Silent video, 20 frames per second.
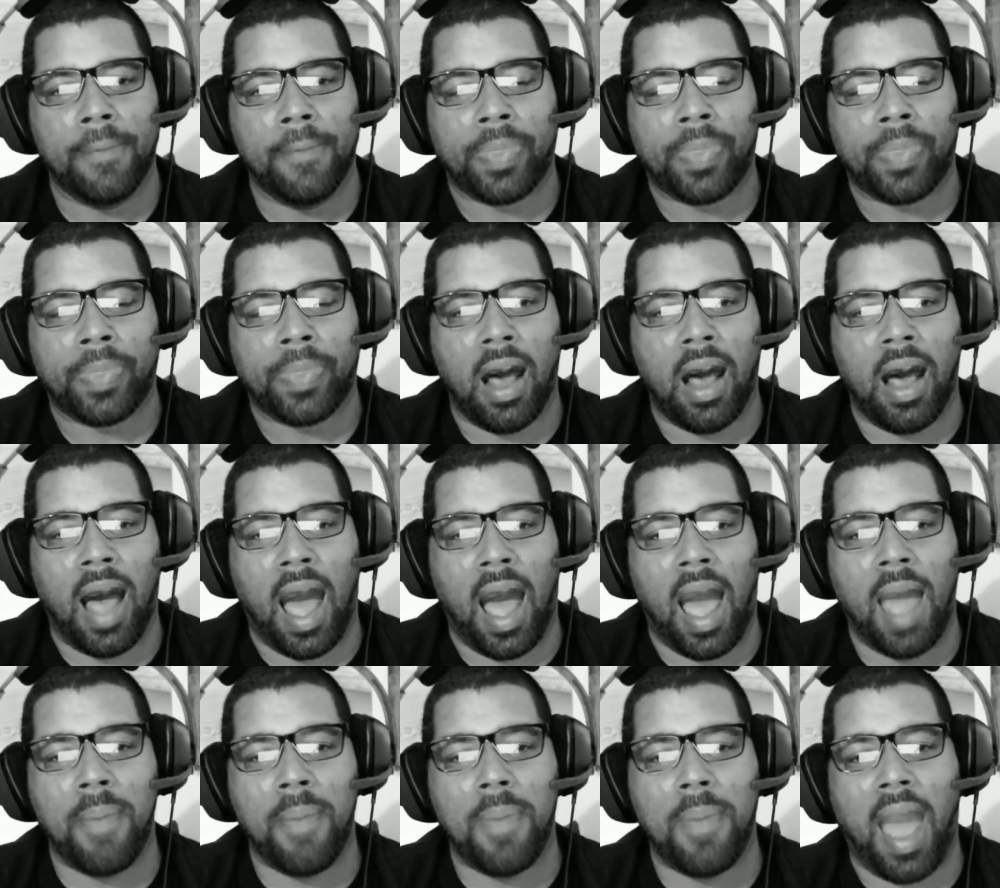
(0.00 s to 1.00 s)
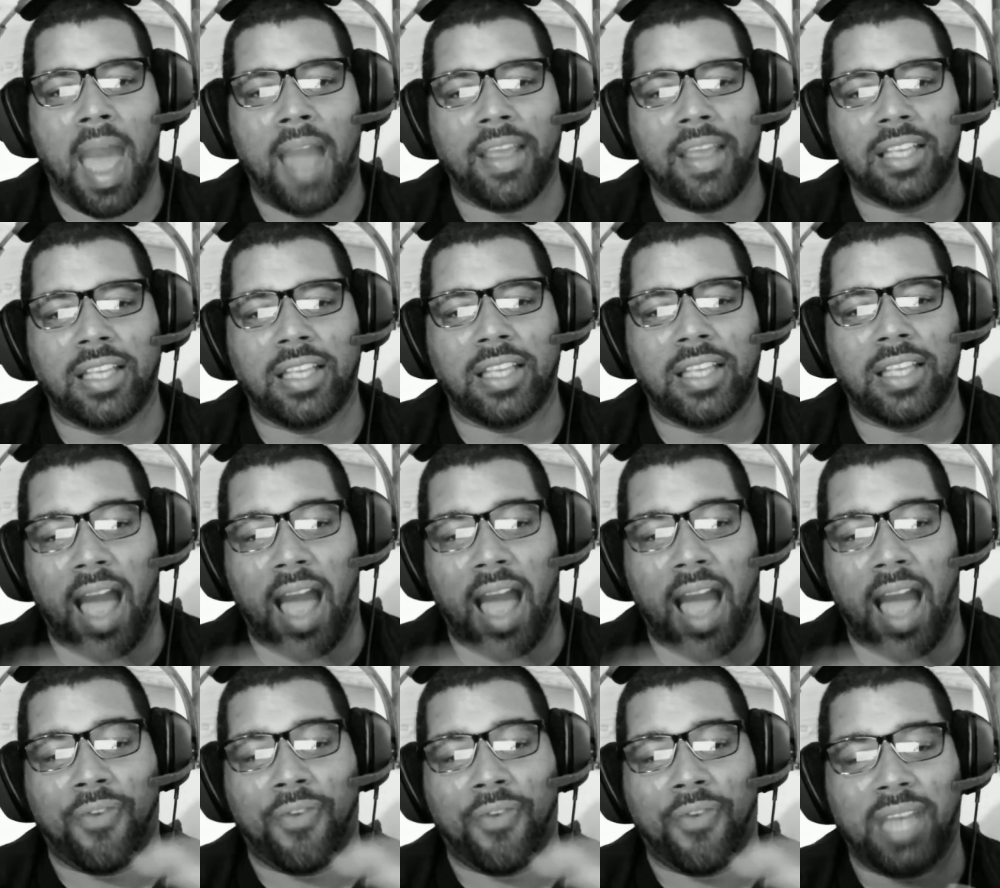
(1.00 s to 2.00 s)
I
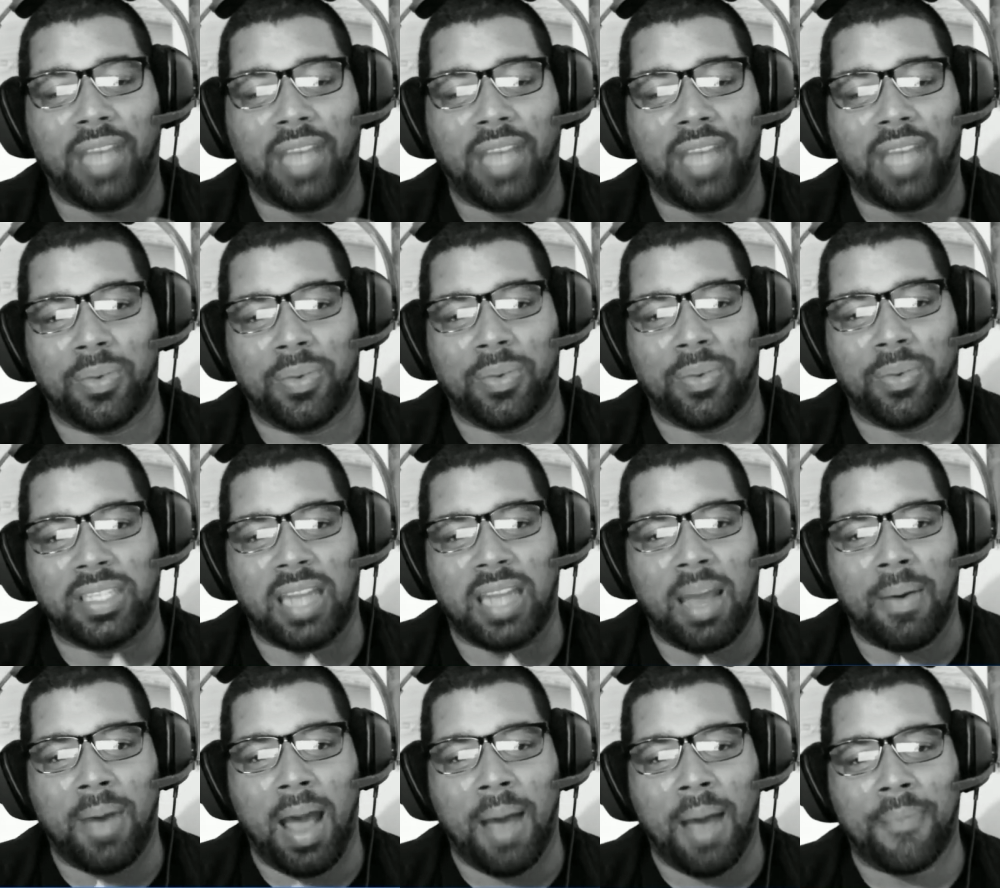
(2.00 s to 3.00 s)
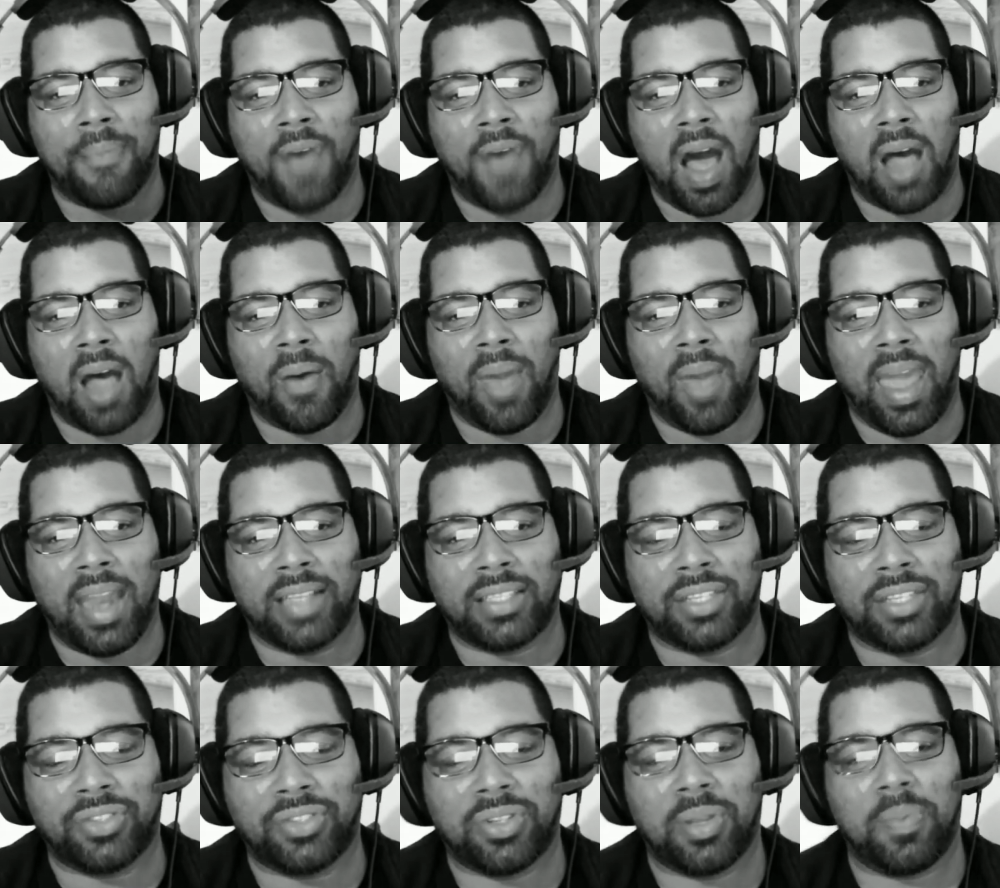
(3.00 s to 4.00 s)
wrote down the ones that I'm following, and it's
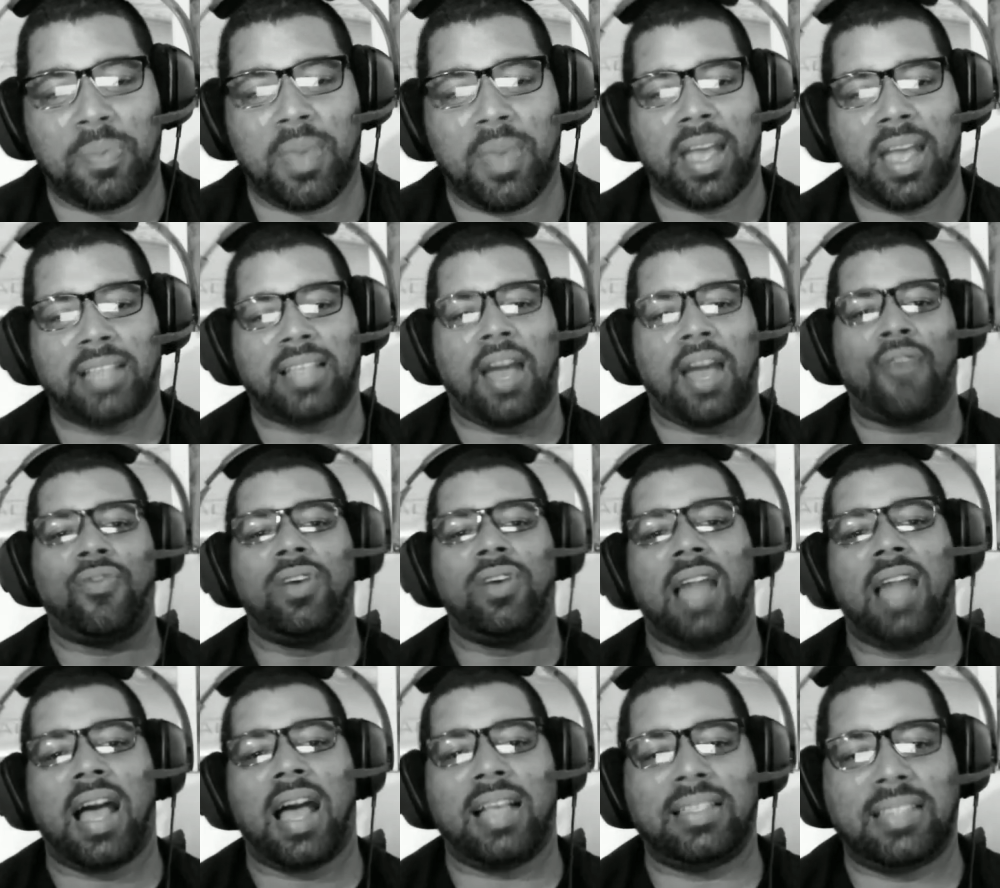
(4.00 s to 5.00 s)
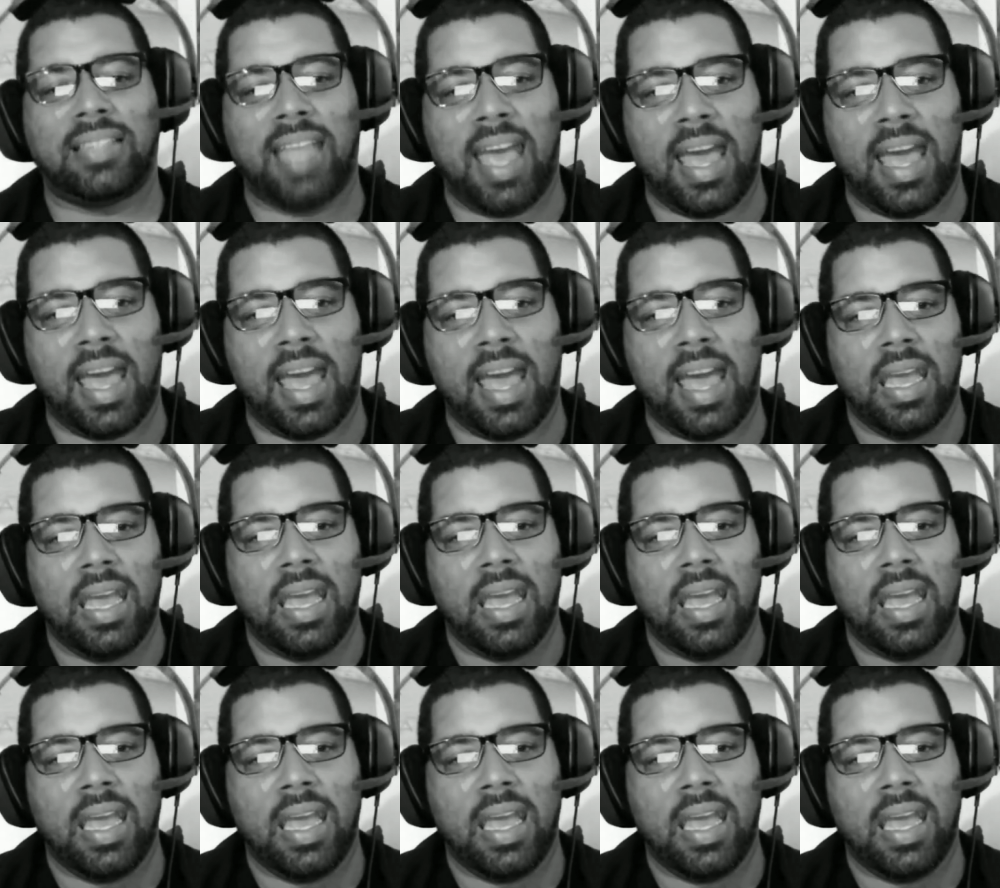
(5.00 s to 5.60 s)
interesting because I realized that